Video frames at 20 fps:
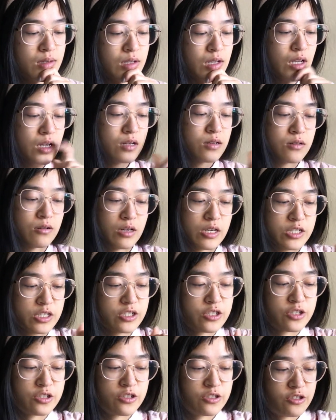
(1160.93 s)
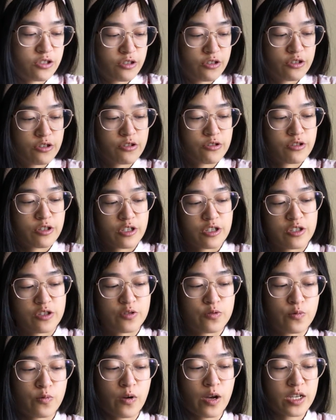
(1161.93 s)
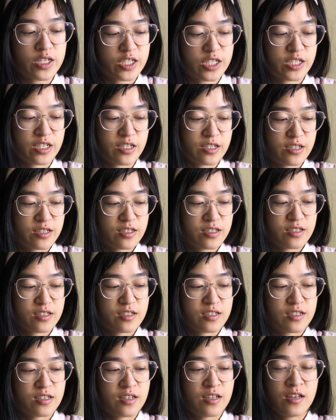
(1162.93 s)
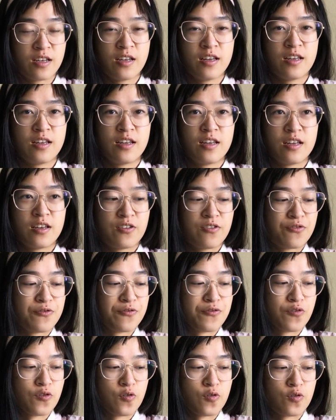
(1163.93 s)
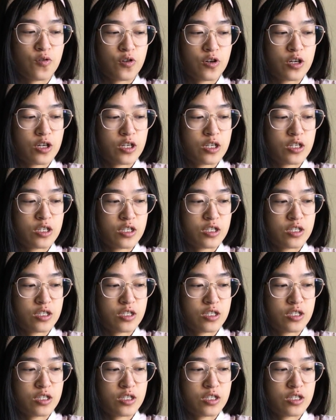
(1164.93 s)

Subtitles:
Oh, I should show you the swatches for